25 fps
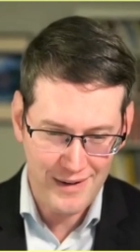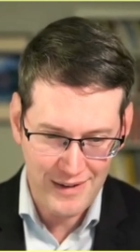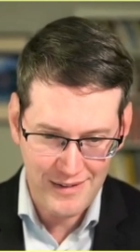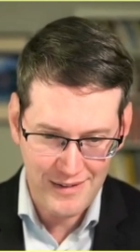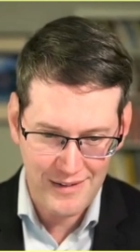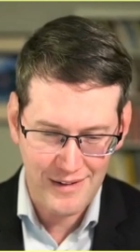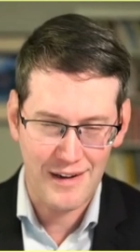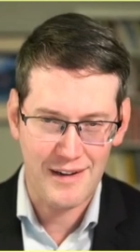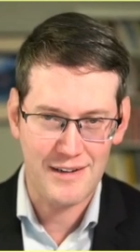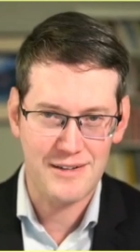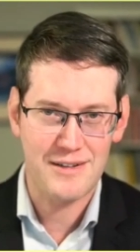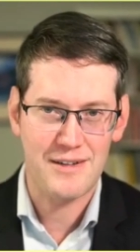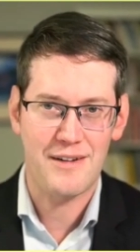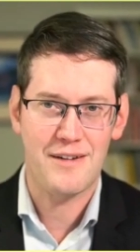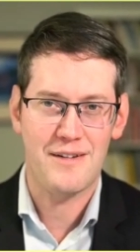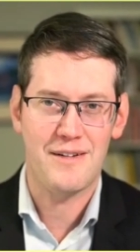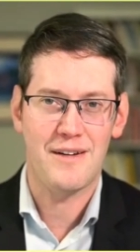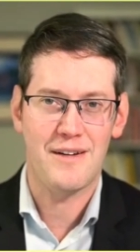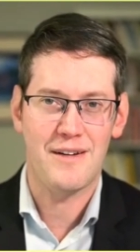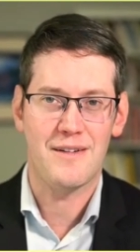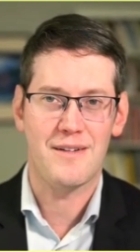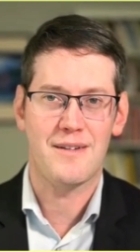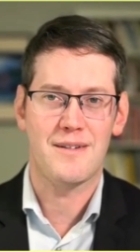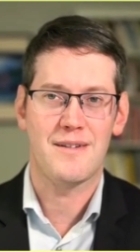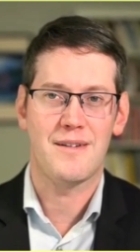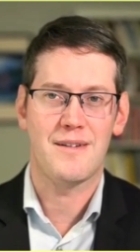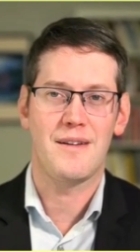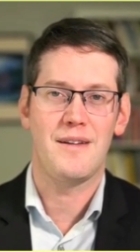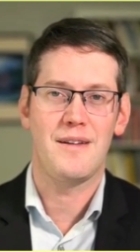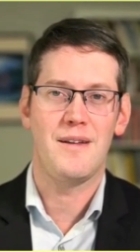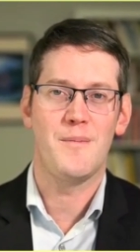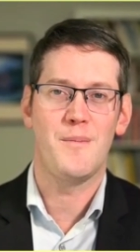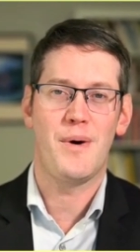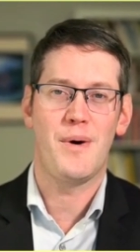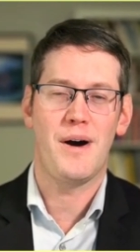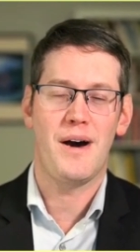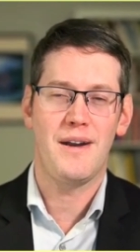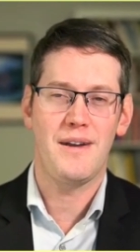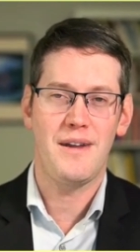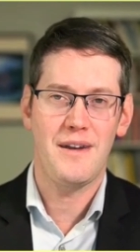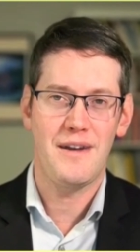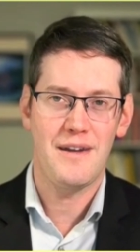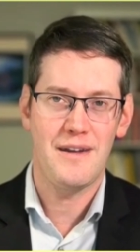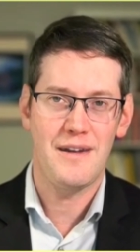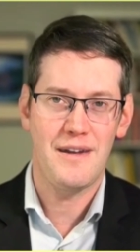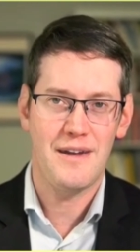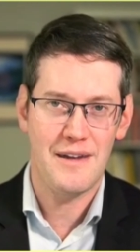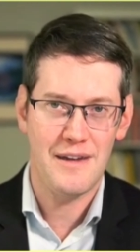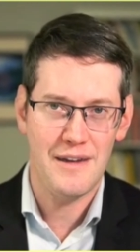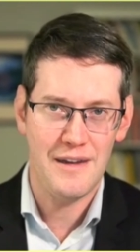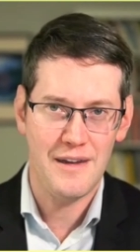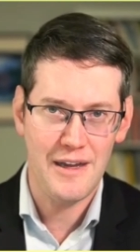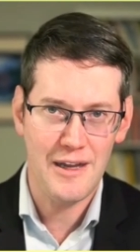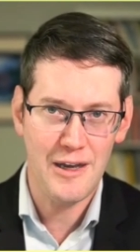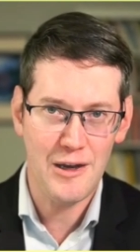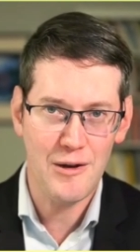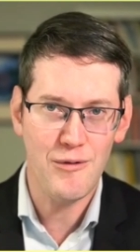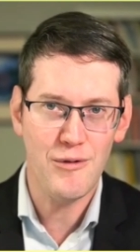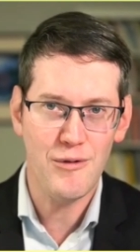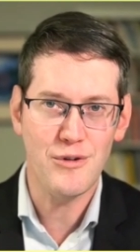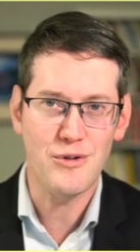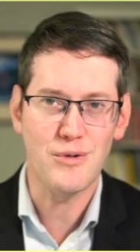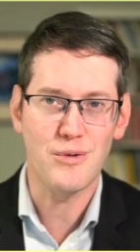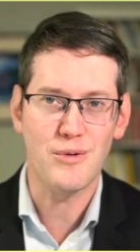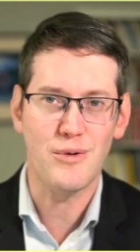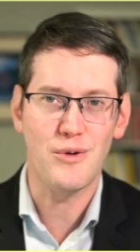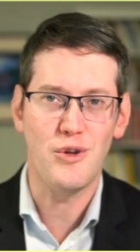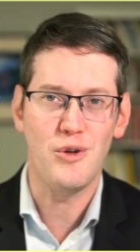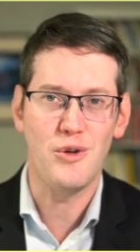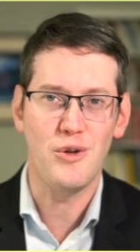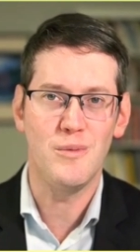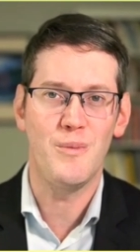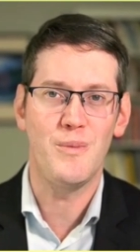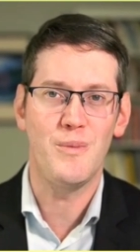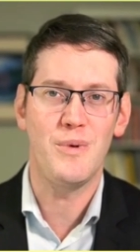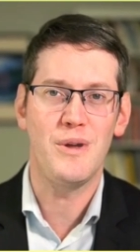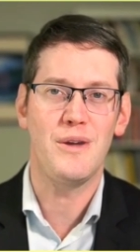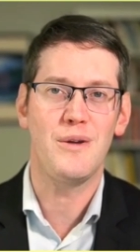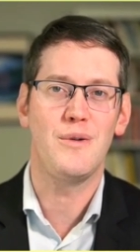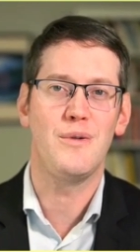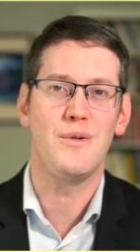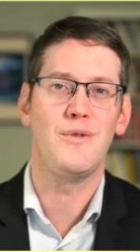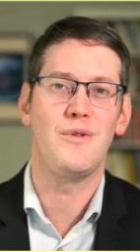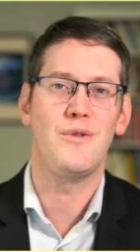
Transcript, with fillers: consciousness, embodied in an individual human being who's